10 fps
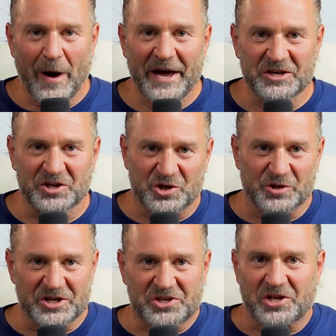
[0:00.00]
go ahead and
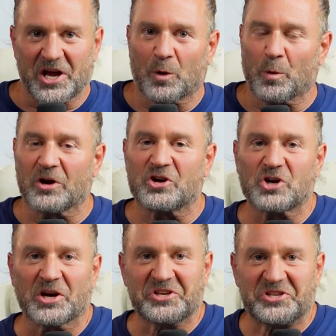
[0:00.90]
do this thing. We're going to
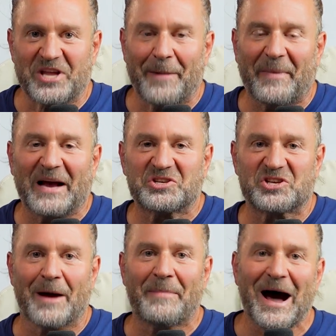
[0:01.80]
show you step by
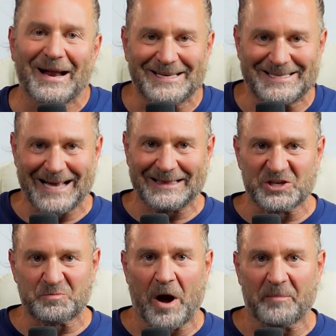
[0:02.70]
step how to set
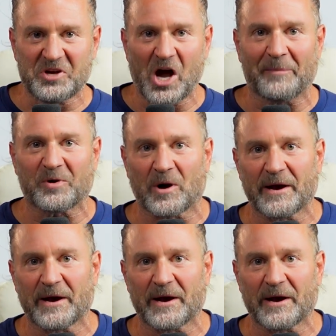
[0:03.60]
this puppy up, all